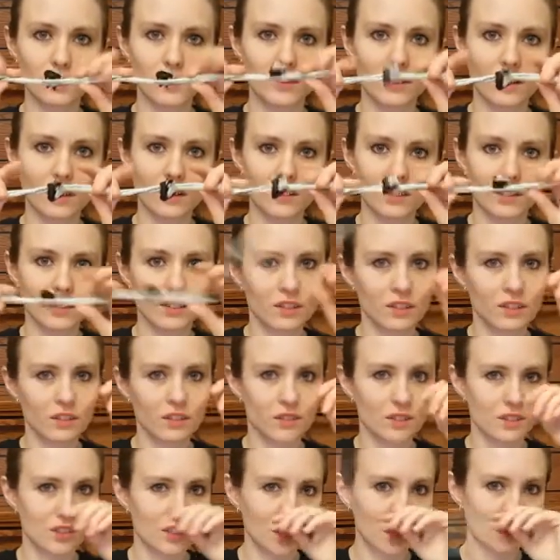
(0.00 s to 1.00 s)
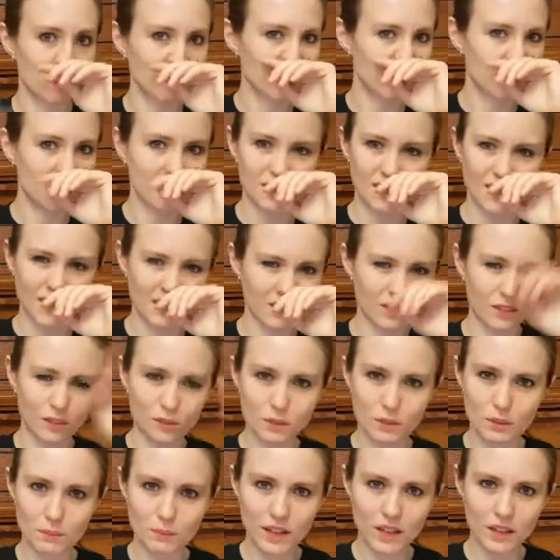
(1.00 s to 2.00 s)
was out because it'll just help stuff stick a
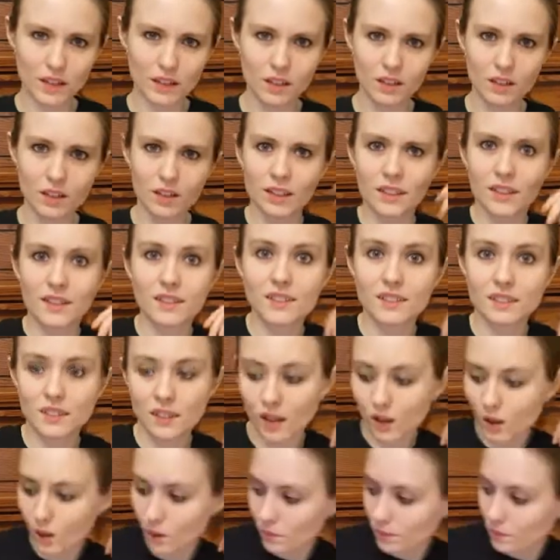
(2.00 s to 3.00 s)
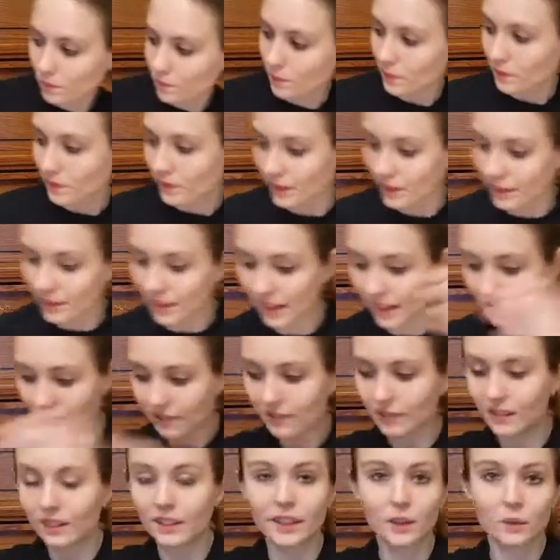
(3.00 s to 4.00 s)
little bit better. So the next
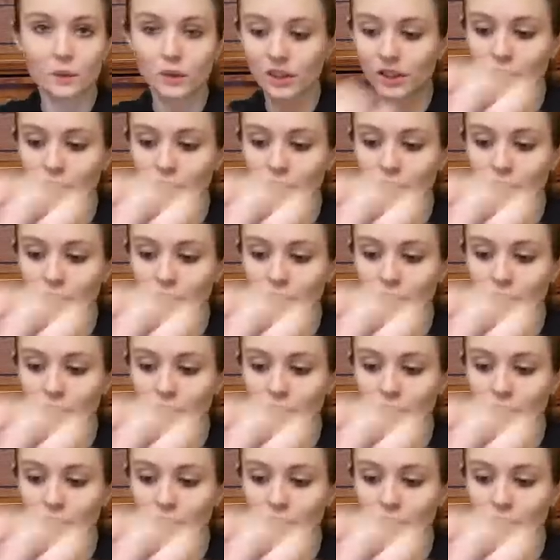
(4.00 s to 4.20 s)
thing that we're